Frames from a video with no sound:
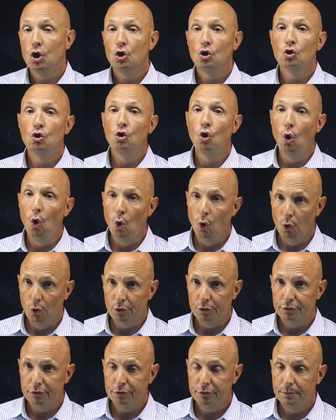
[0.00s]

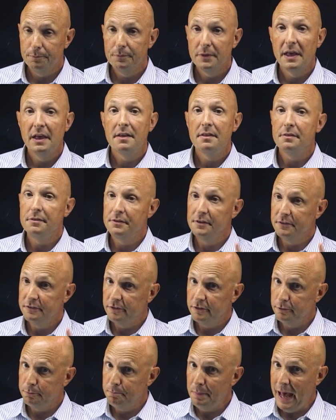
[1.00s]
Goals. This
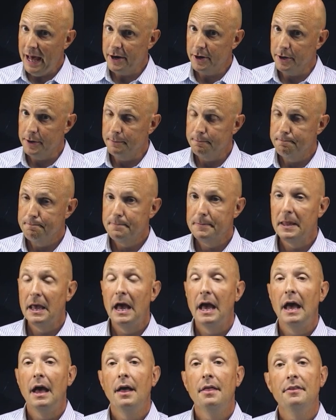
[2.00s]
is better.
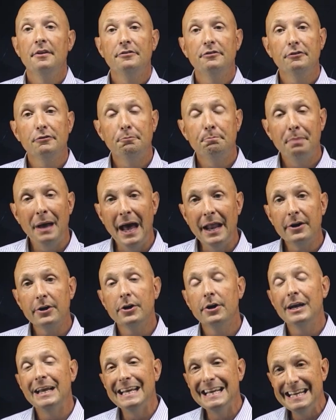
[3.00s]
This is
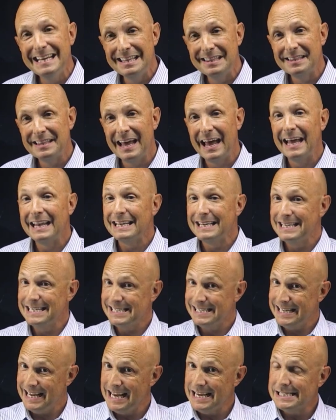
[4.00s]
better in that it
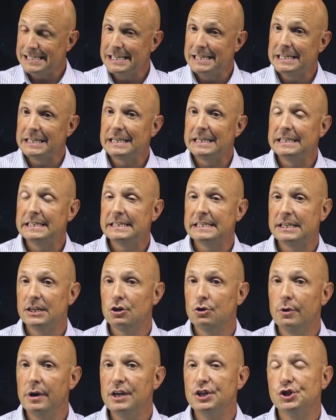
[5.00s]
takes into
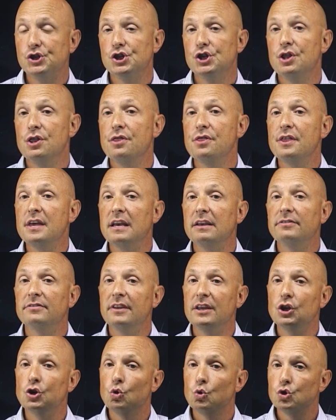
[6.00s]
consideration things
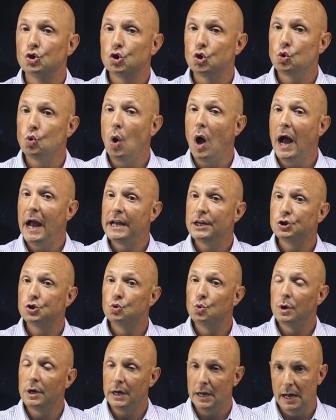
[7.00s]
that you're trying
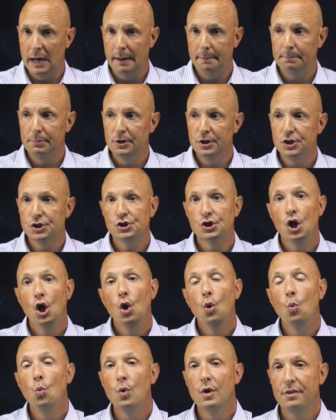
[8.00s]
to accomplish
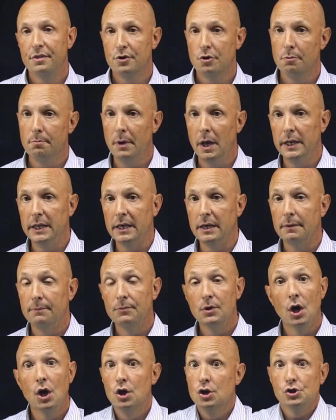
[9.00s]
with your money,
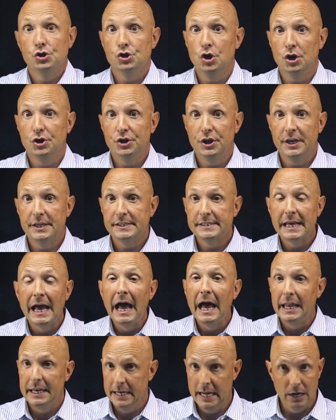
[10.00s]
such as
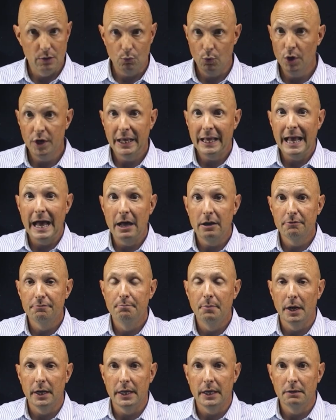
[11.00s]
not running out of
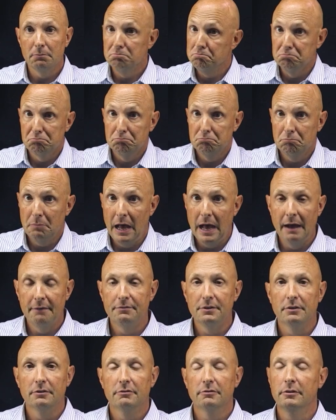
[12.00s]
money,
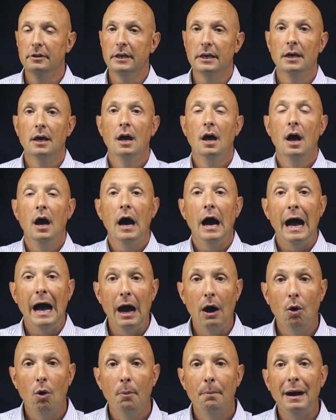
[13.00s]
obviously.
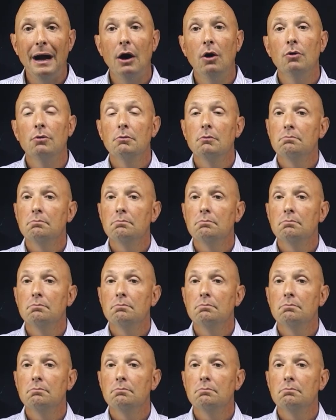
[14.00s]
How about